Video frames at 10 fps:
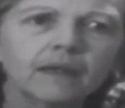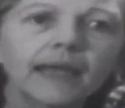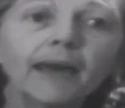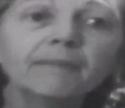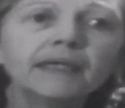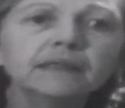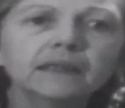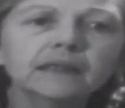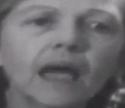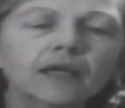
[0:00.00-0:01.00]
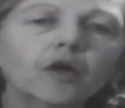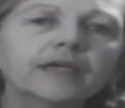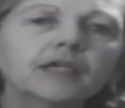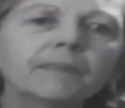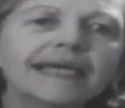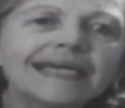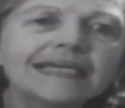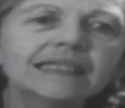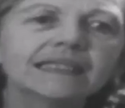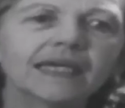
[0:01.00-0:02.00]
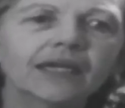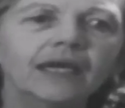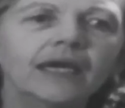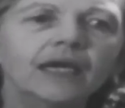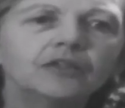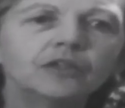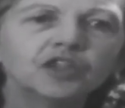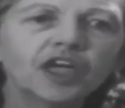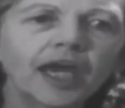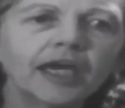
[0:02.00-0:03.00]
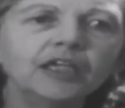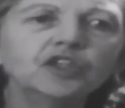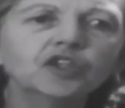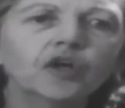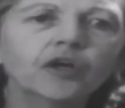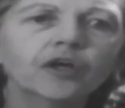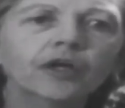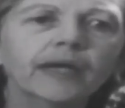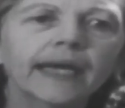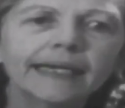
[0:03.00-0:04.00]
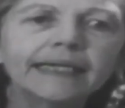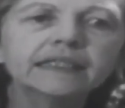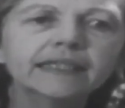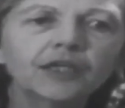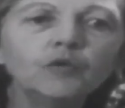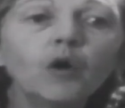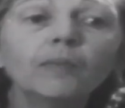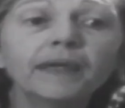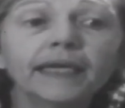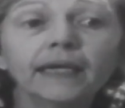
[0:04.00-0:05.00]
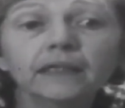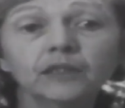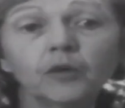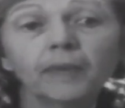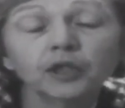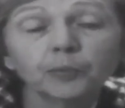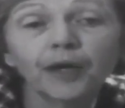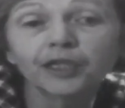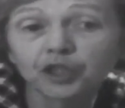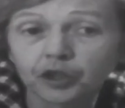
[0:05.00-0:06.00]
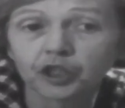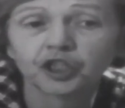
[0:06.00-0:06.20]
That means it's not going to be easy to change, or at least that you won't be getting so much pressure to